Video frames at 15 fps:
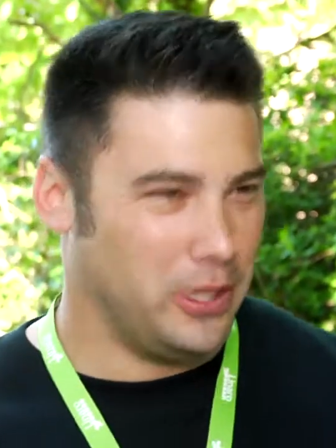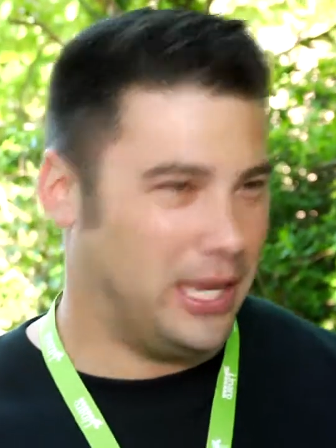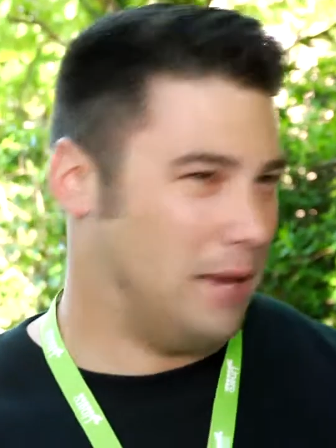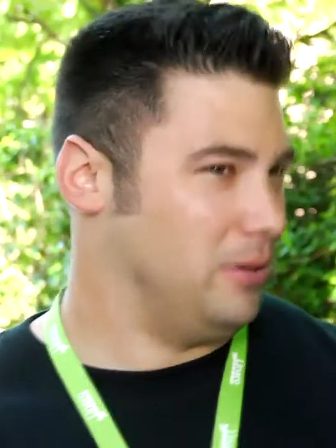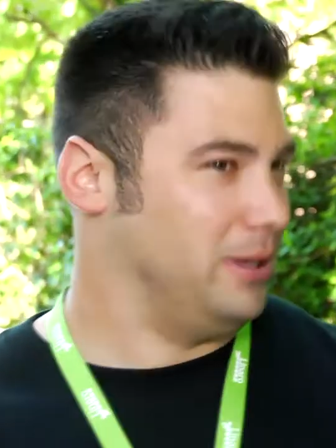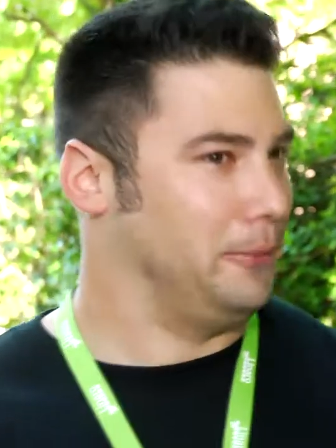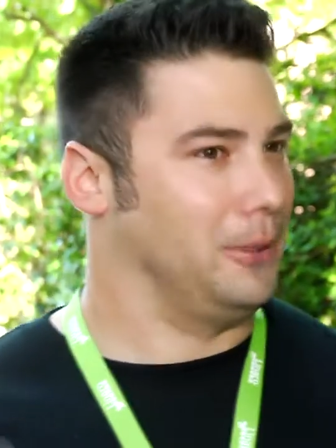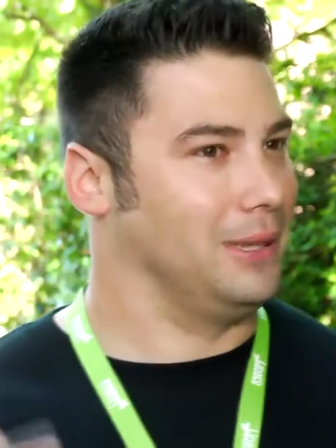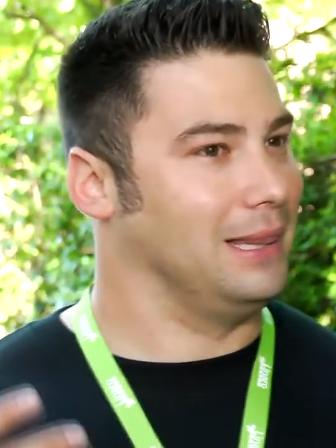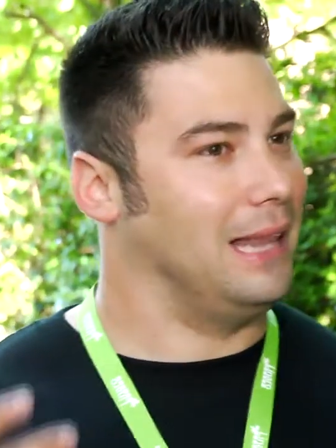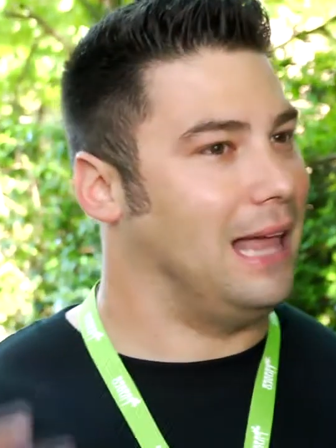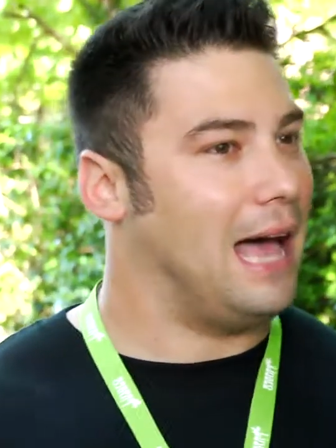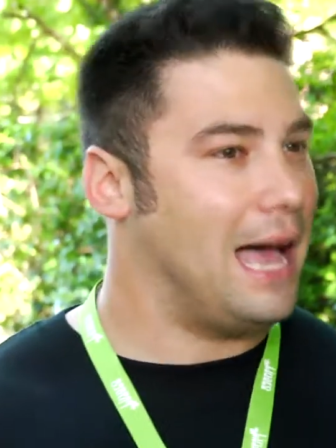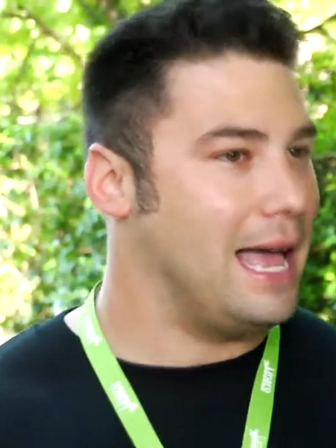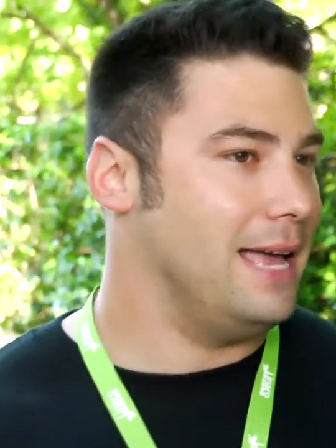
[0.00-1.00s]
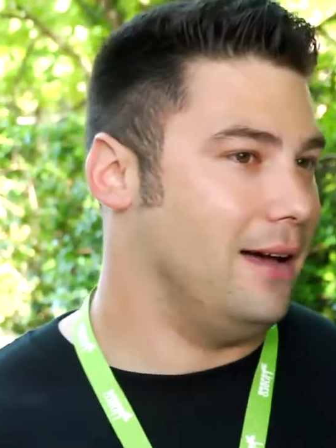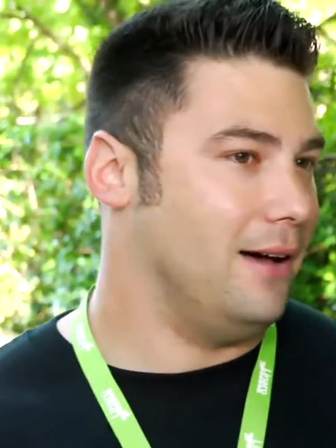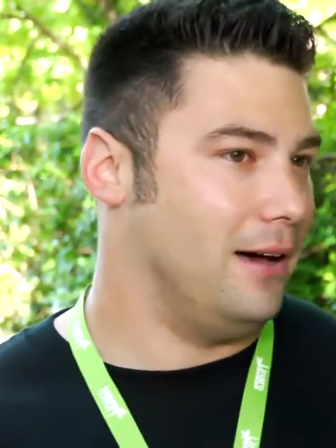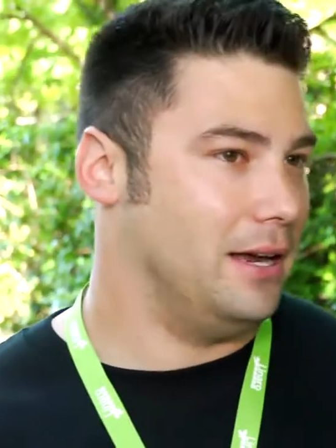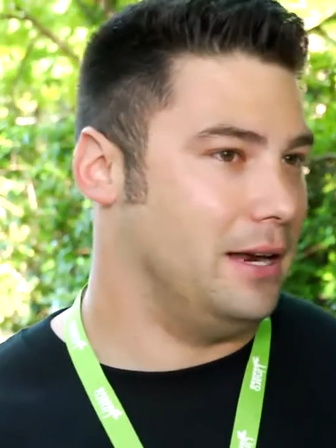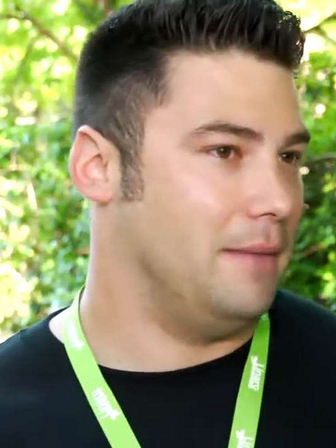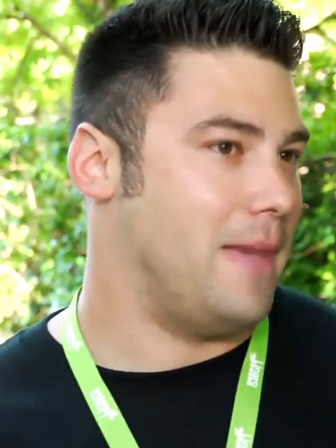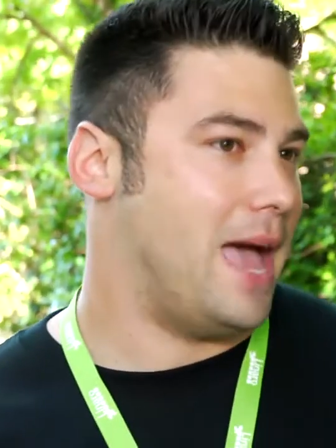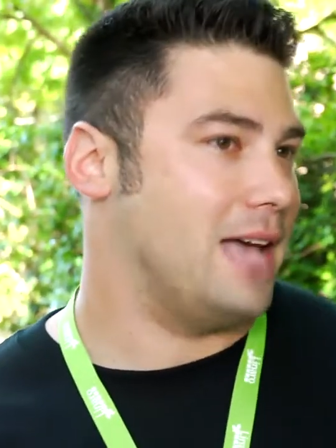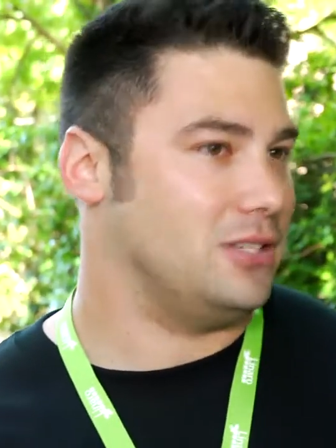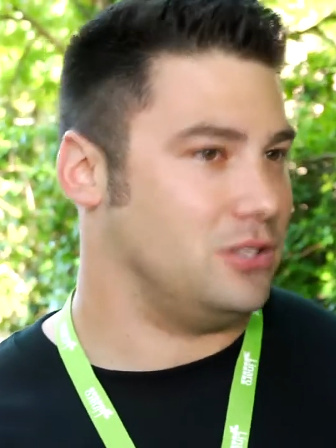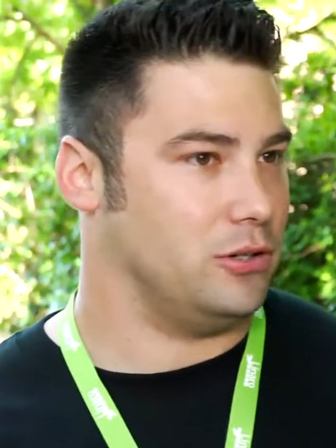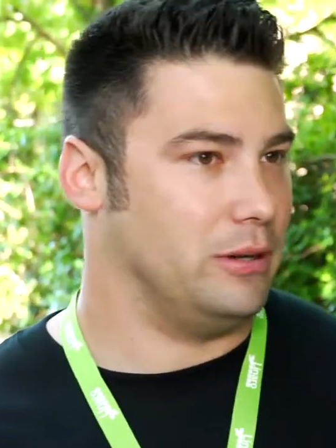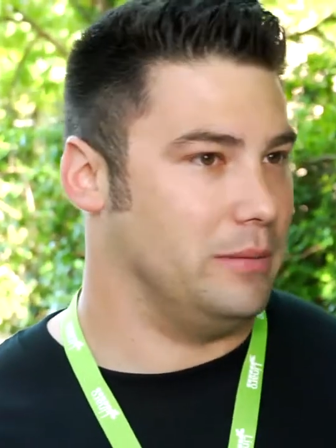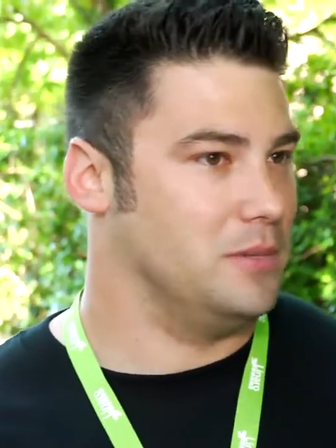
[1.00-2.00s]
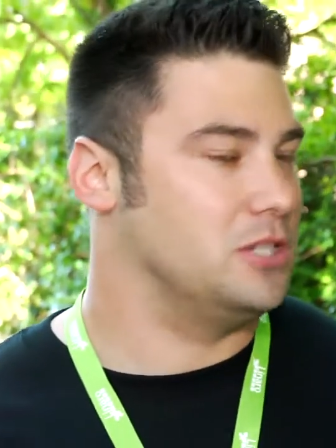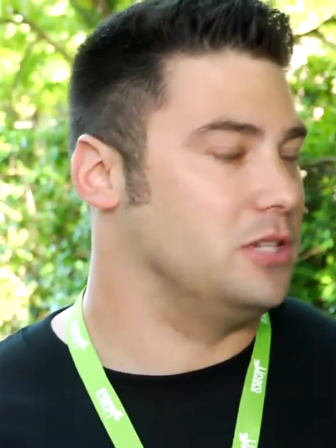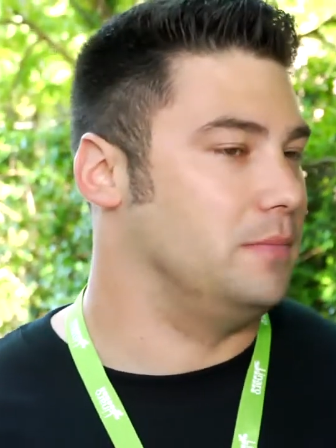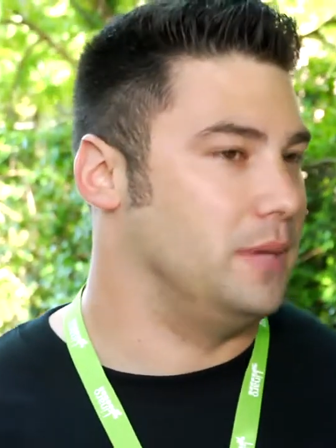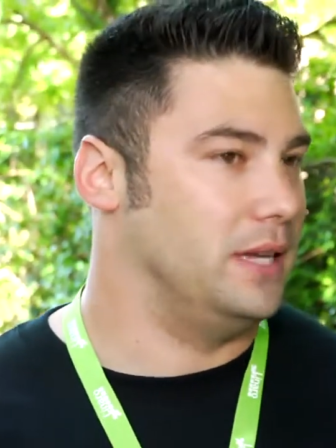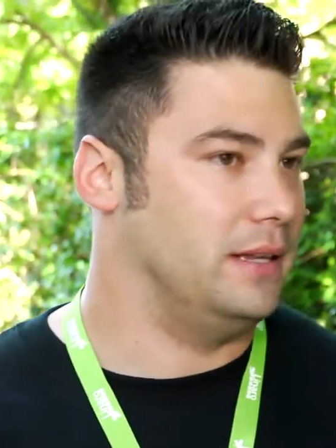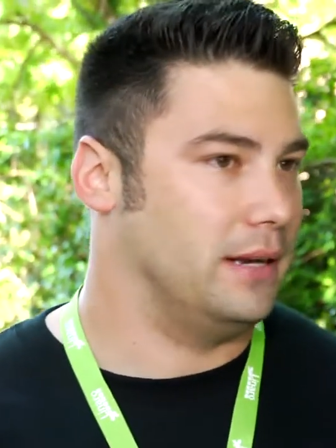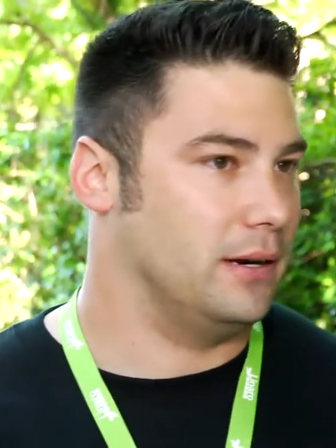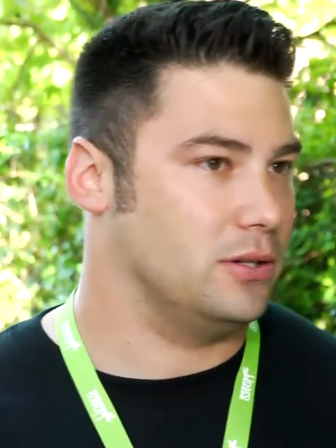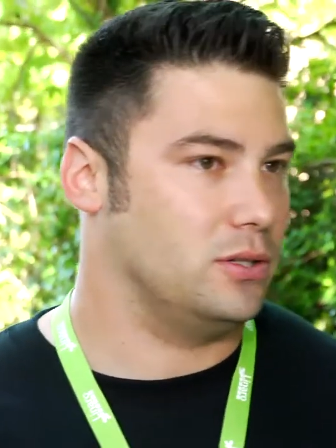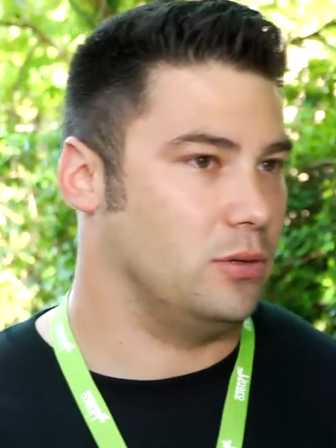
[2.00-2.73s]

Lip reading: You can't really rely on a master image to be there.